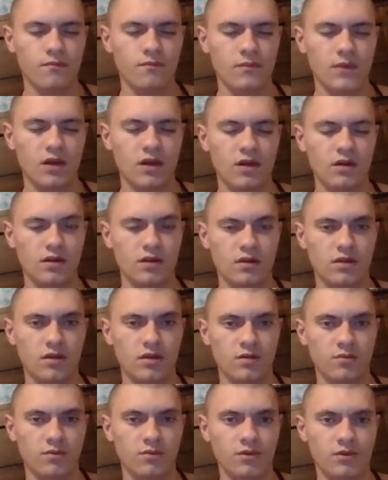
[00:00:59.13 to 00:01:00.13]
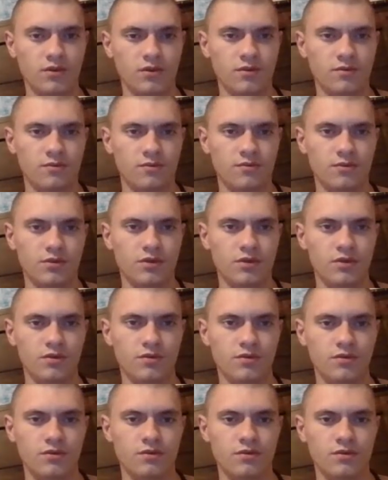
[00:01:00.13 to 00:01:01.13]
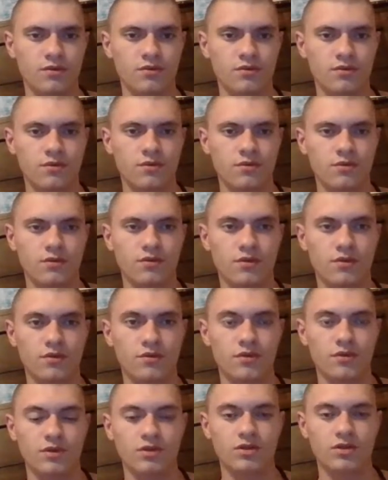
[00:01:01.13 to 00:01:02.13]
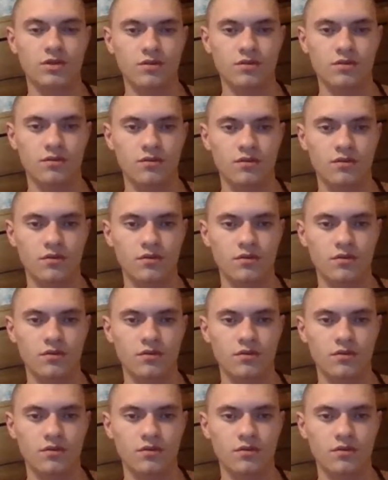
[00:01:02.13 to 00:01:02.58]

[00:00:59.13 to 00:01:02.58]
Kind of similar to the Christian